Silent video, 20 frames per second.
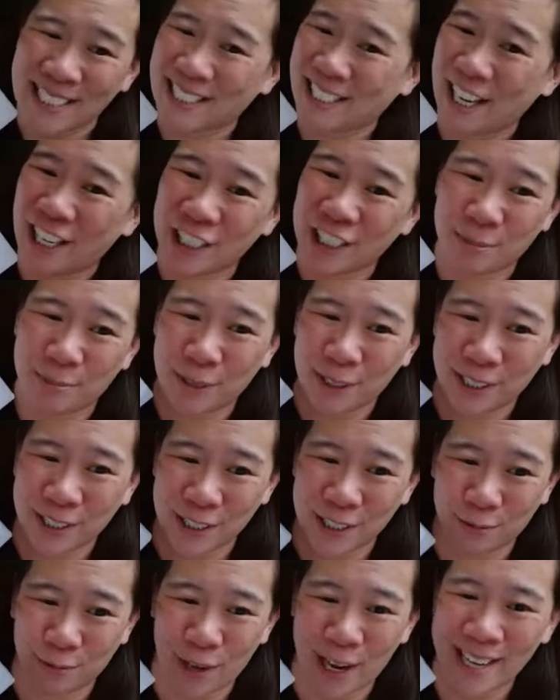sketchbook
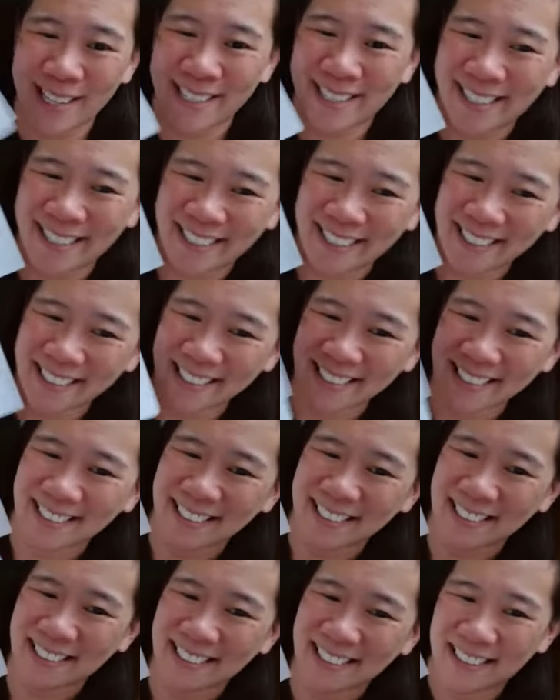is writing
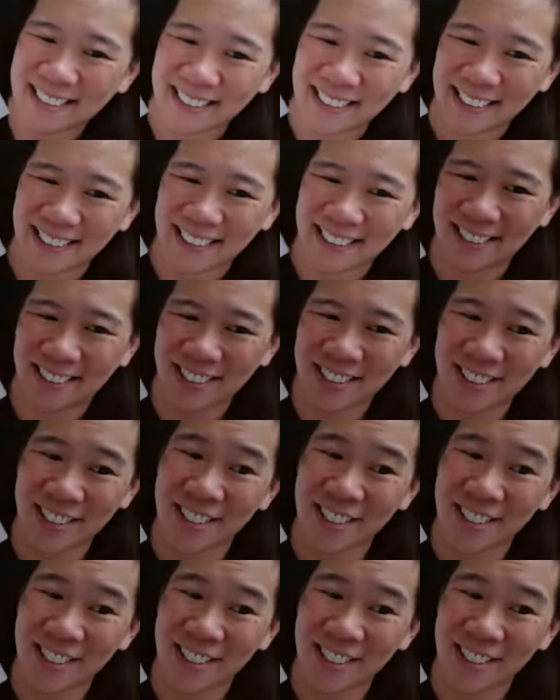there's